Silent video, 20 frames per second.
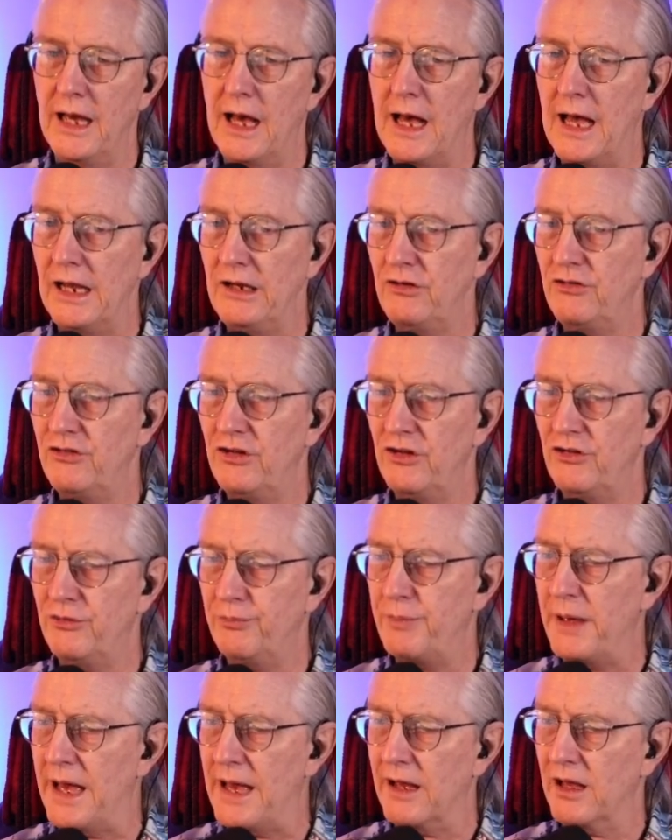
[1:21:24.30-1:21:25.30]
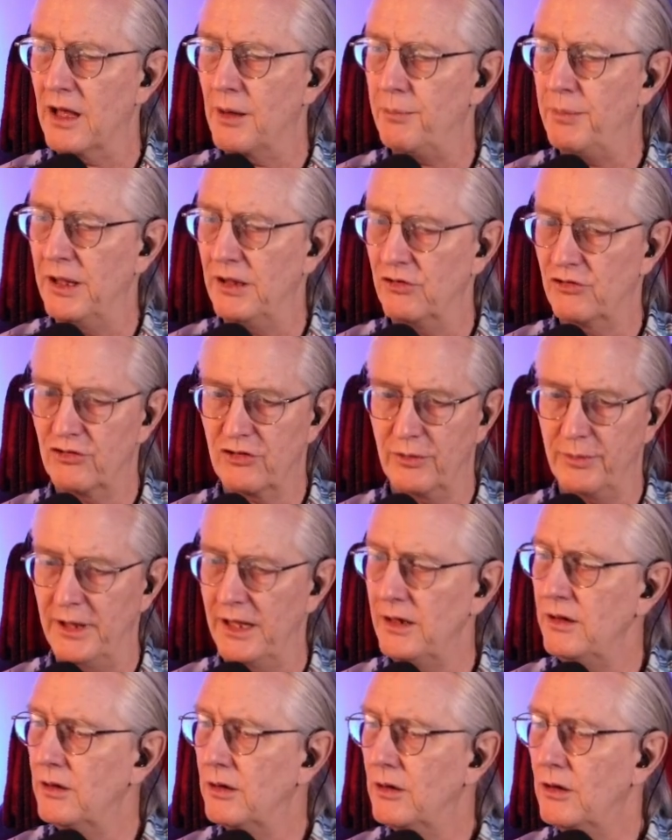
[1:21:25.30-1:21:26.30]
ISIS backup
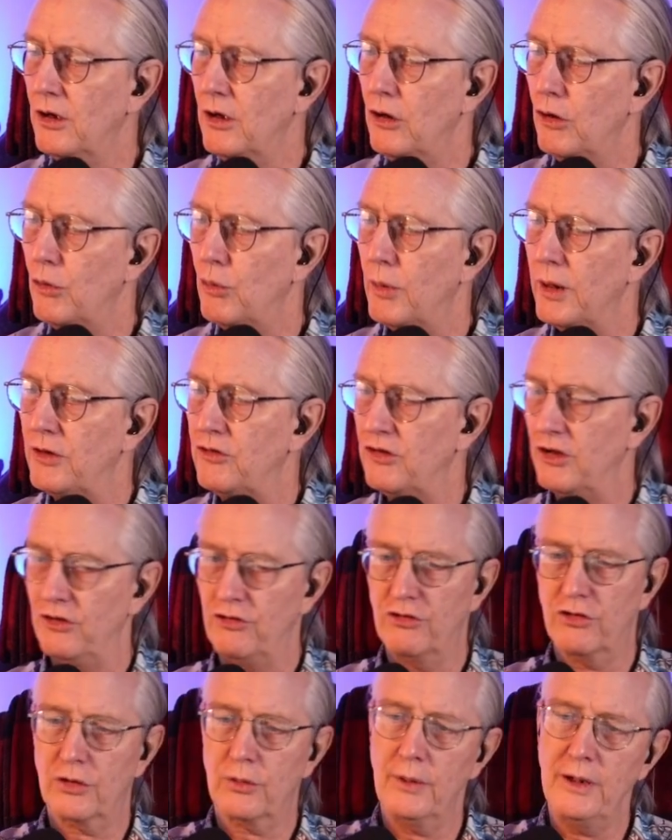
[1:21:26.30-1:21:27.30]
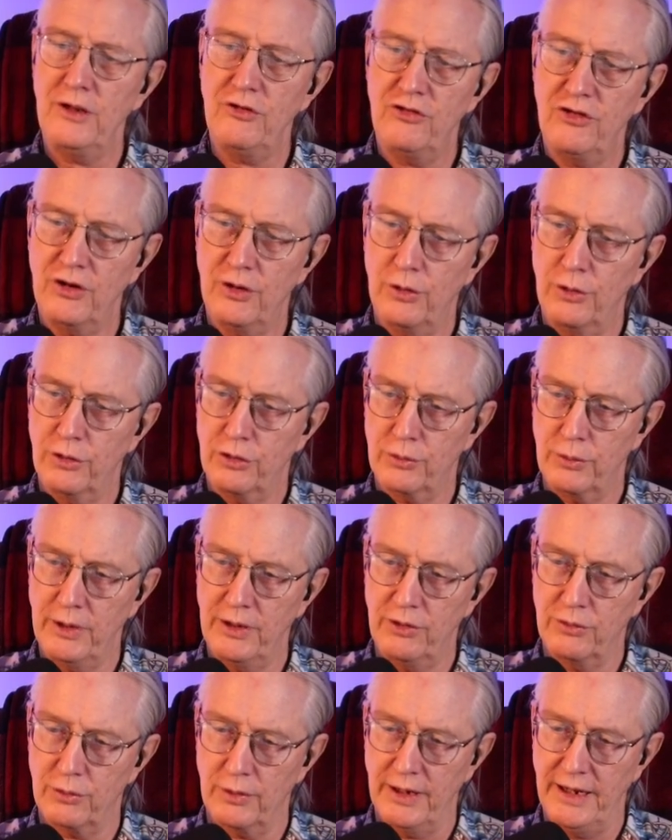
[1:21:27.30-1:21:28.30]
instrument, which is
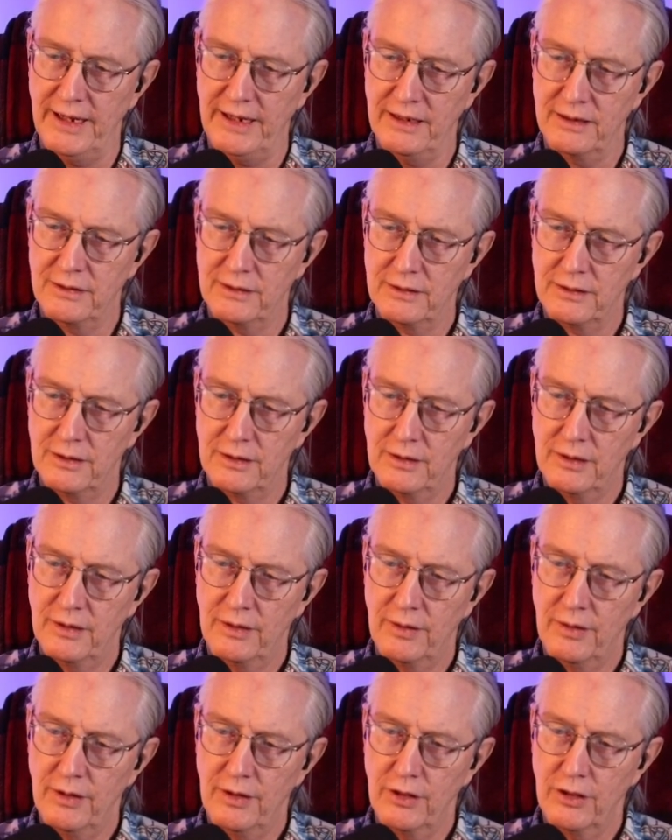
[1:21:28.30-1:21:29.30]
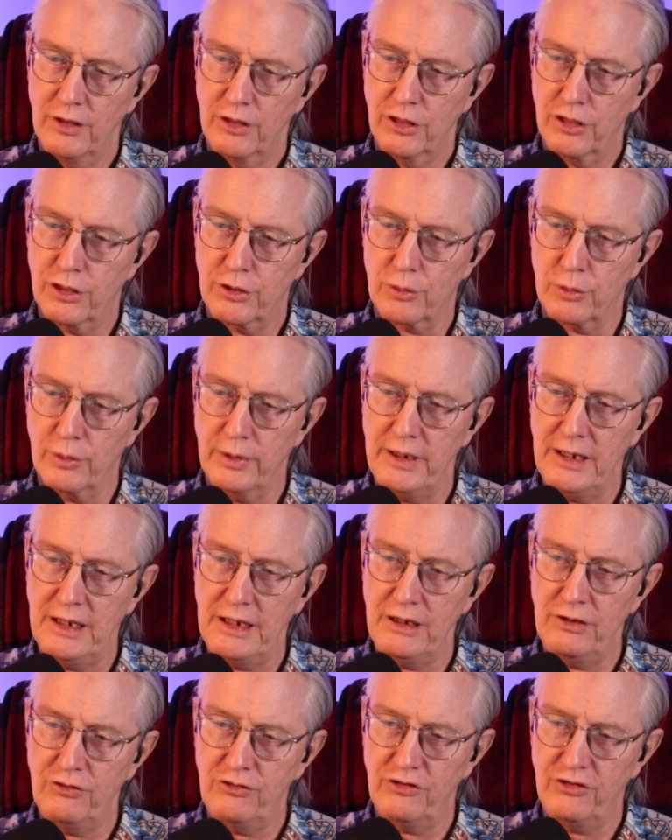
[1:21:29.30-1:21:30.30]
3033.
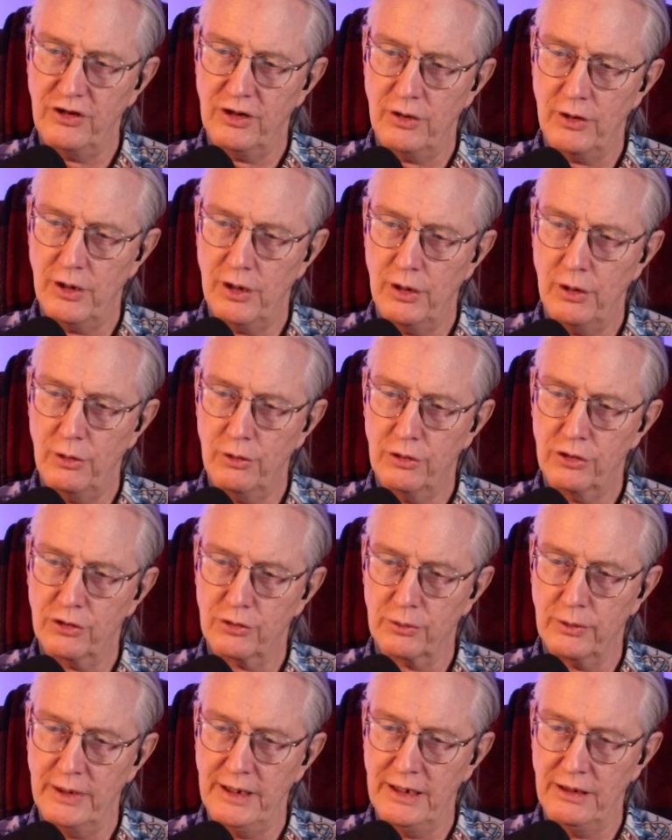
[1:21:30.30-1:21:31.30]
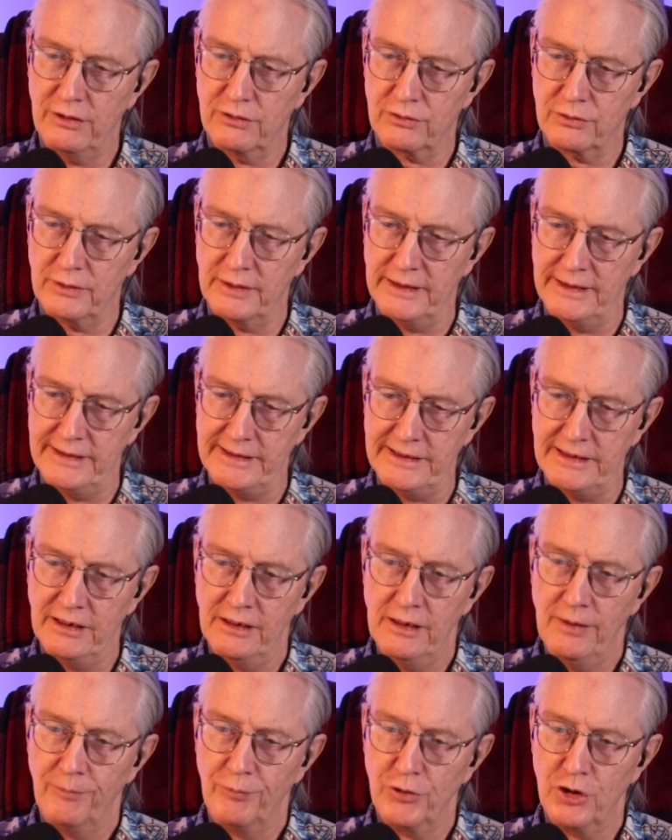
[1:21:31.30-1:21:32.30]
3033.
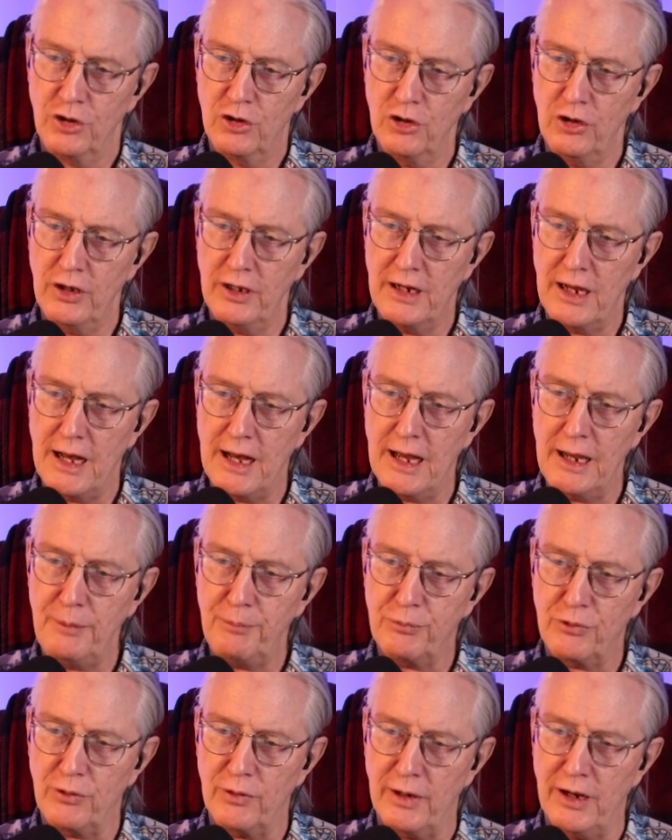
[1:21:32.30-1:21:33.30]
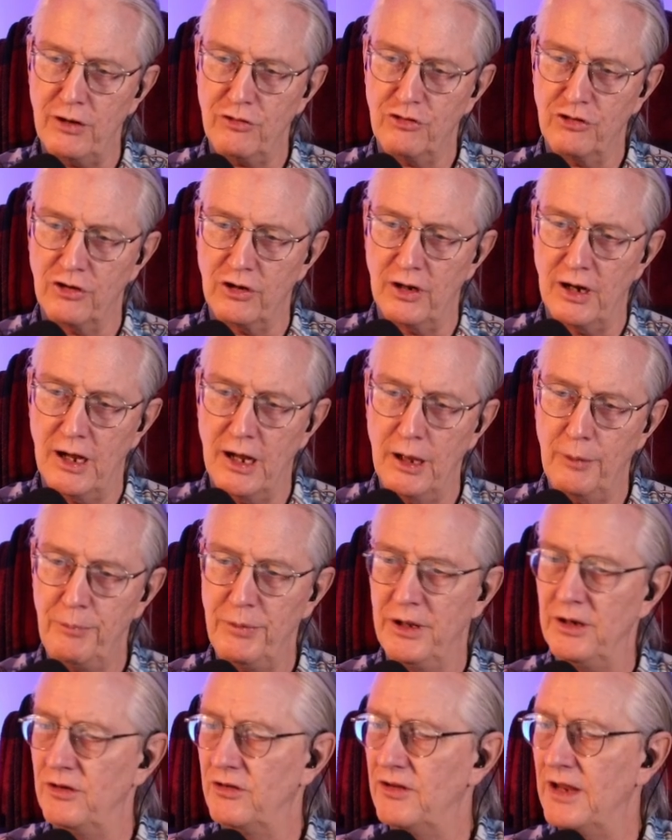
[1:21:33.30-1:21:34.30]
Good high pressure up
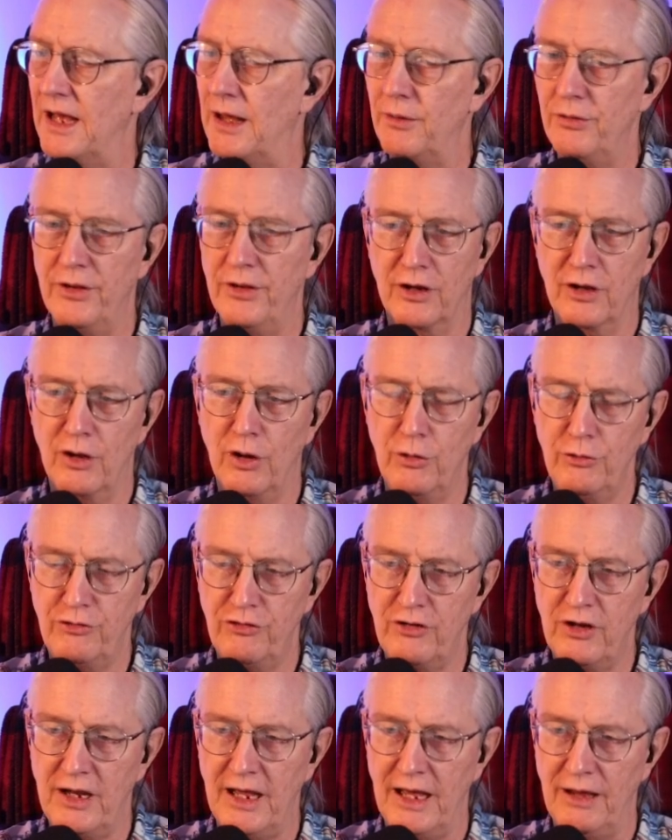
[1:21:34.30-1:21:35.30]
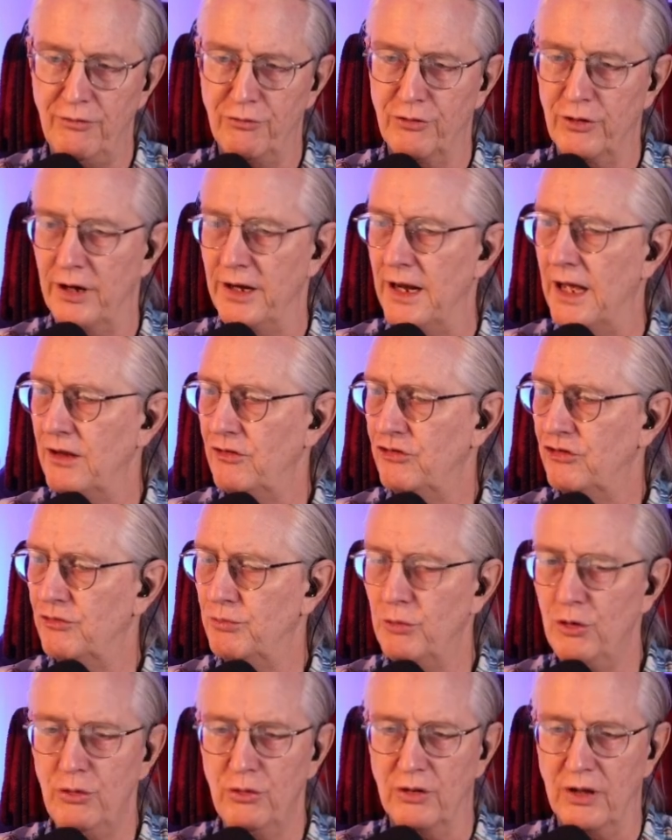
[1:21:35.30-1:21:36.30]
and down the coast today for a nice
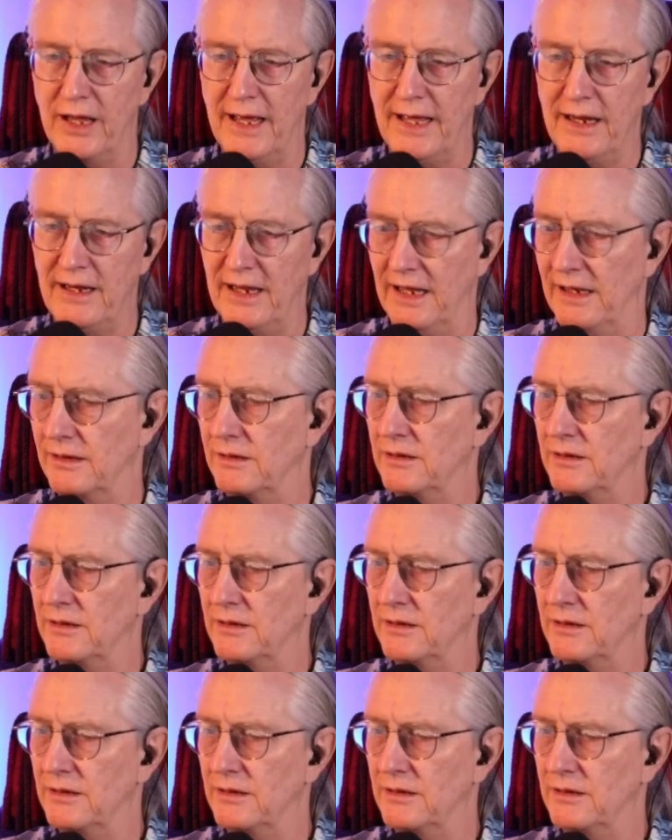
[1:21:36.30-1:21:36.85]
smooth landing.